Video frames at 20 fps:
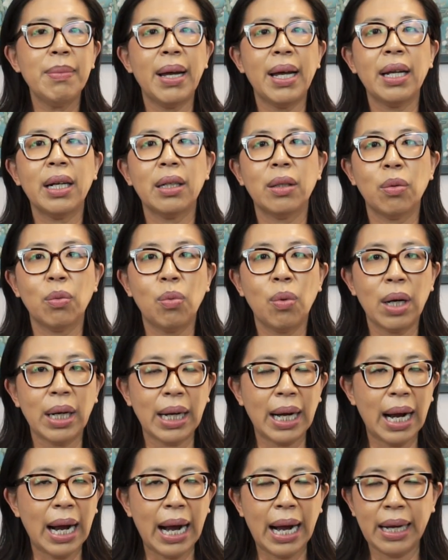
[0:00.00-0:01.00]
matter what
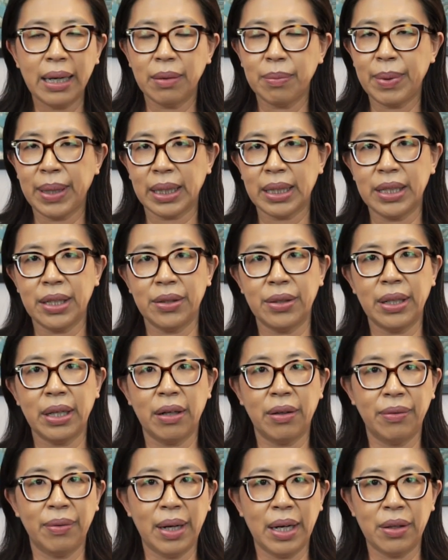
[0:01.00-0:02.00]
kind of bacteria
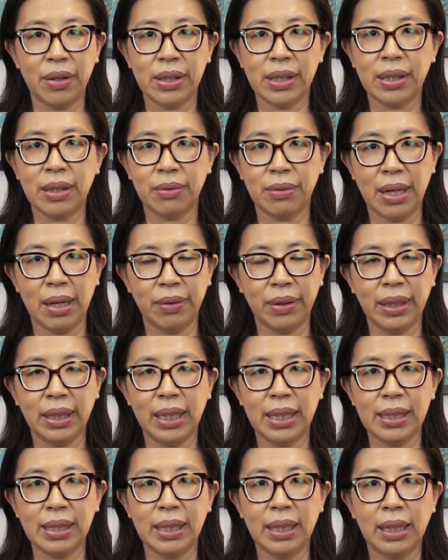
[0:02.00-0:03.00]
or virus surrounding
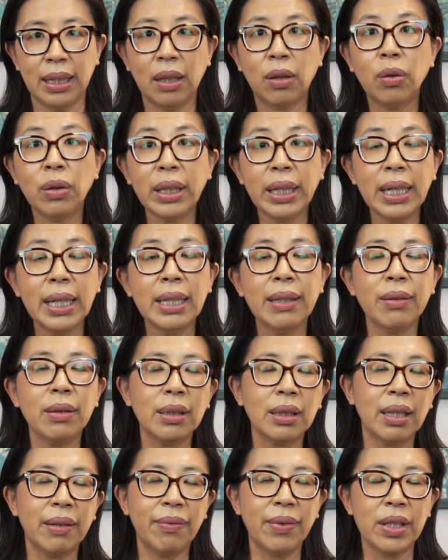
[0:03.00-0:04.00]
us. Only in
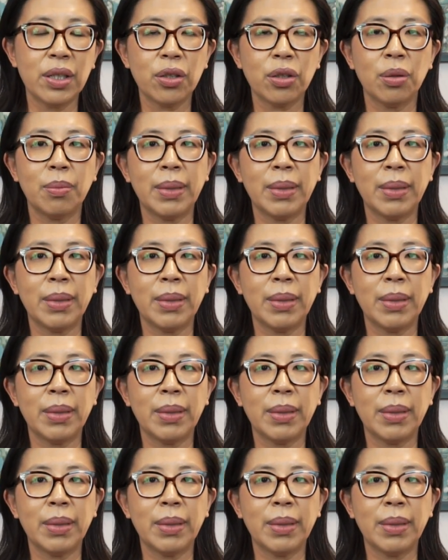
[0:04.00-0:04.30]
conventional